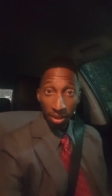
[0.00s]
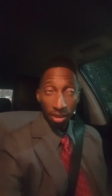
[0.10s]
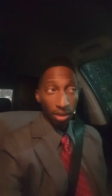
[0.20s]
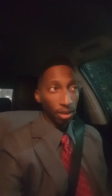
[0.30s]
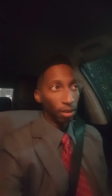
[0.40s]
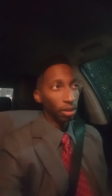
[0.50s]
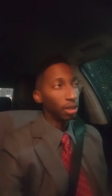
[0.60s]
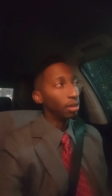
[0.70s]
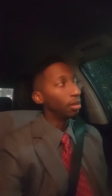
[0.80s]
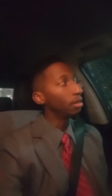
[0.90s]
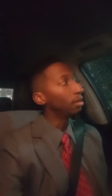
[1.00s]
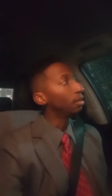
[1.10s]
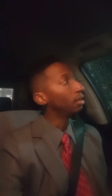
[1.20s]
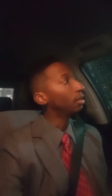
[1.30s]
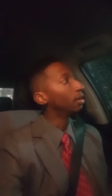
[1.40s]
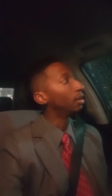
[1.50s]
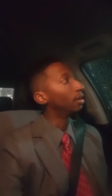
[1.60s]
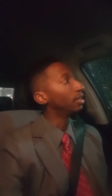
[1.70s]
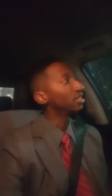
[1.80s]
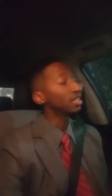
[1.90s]
You know, he, he, he, uh,
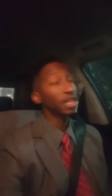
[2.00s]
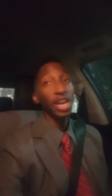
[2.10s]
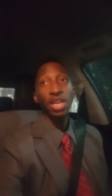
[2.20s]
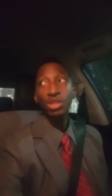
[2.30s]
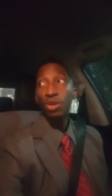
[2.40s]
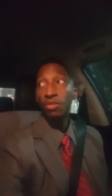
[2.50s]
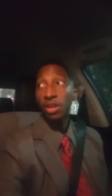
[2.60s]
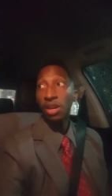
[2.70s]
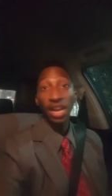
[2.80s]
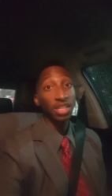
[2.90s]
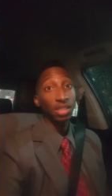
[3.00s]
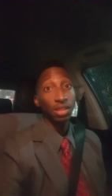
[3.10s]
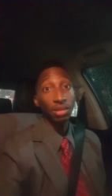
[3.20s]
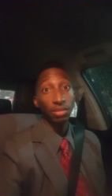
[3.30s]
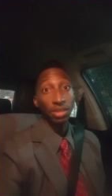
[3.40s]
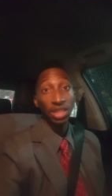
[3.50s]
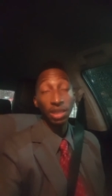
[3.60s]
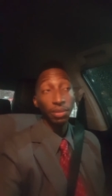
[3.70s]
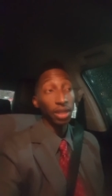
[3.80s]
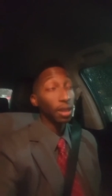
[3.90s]
he says, yeah, it's over there, and I still don't see
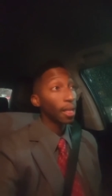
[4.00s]
it, but